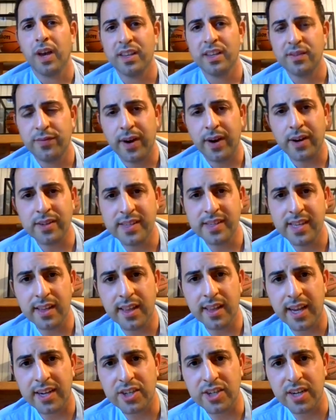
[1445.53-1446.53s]
As far as the
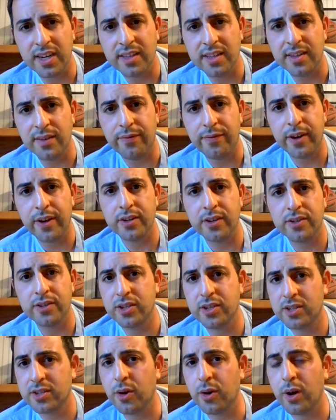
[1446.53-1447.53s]
election interference,
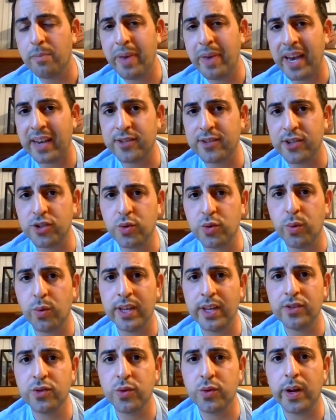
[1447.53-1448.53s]
just going back to
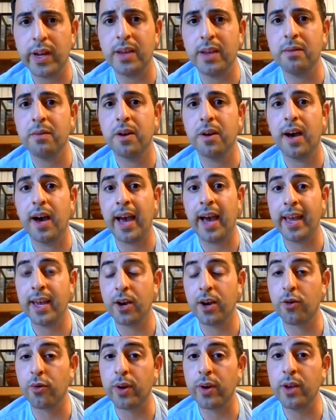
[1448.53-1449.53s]
2020, I
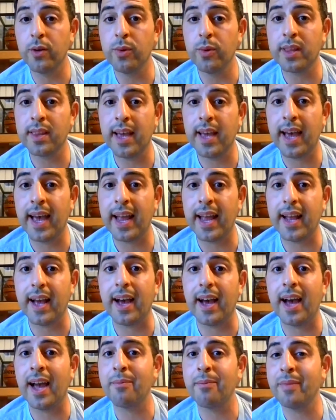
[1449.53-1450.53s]
agree with that.
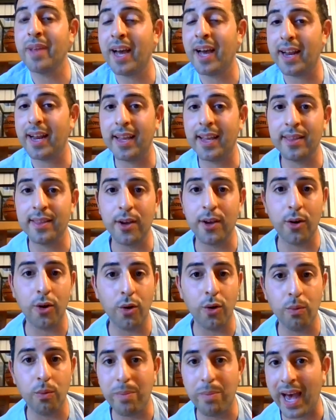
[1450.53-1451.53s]
I'm not in the
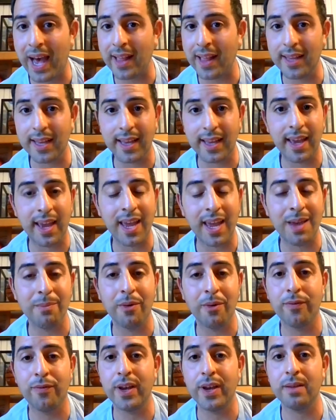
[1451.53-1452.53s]
whole ballot
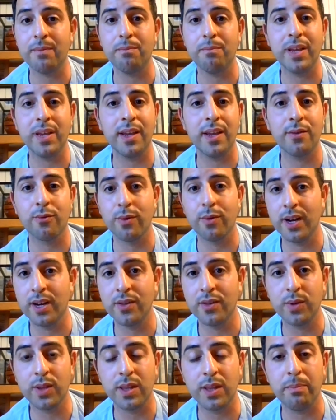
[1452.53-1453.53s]
game of it being
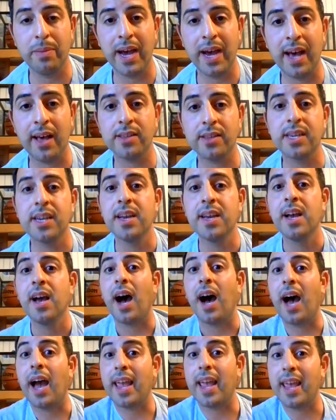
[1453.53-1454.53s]
rigged with the ballots.
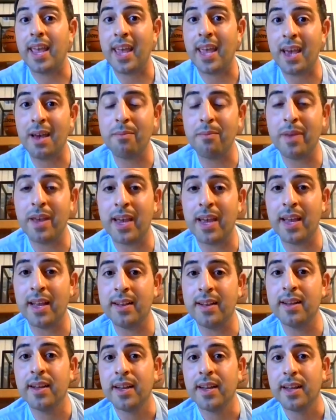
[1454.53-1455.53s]
I am
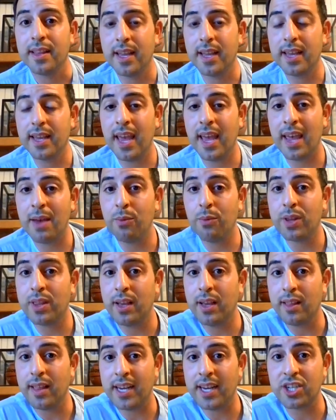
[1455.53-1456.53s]
in the game with
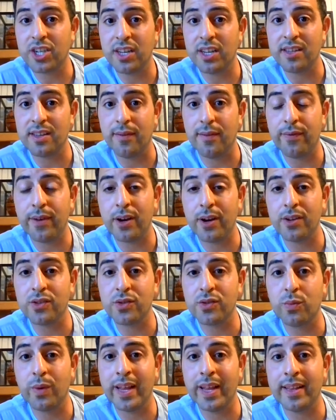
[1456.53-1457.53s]
the election
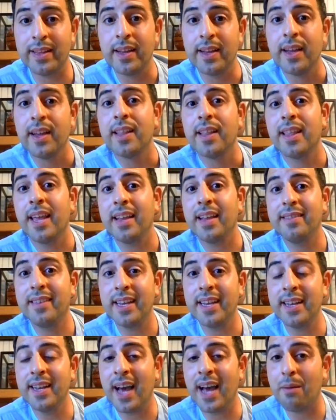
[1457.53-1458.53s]
interference when they
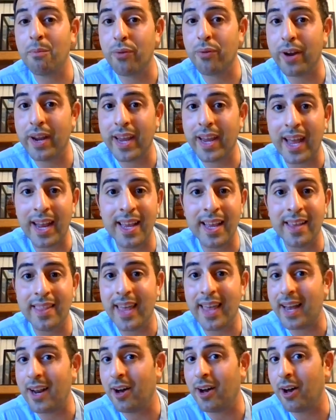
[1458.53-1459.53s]
did not bring any of
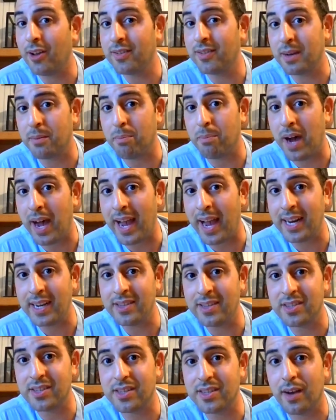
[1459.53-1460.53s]
that Hunter
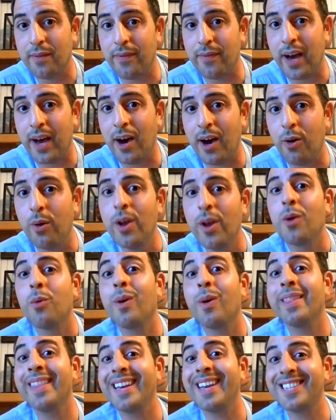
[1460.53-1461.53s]
Biden stuff out
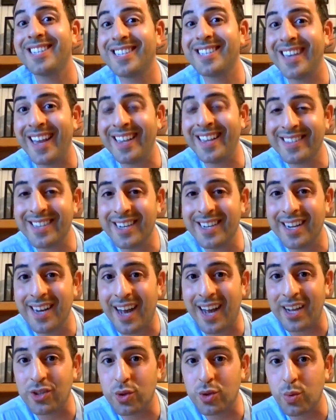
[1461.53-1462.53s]
when they censored it
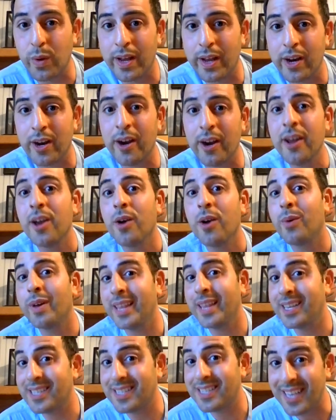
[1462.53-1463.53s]
on Twitter,
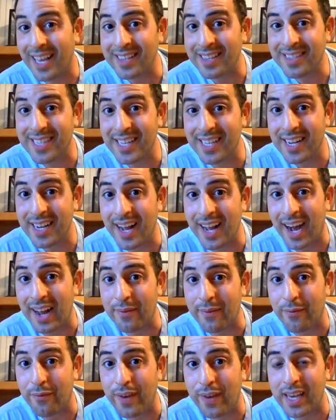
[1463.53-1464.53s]
when they censored it
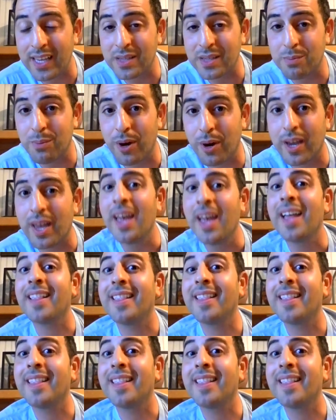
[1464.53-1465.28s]
on Facebook.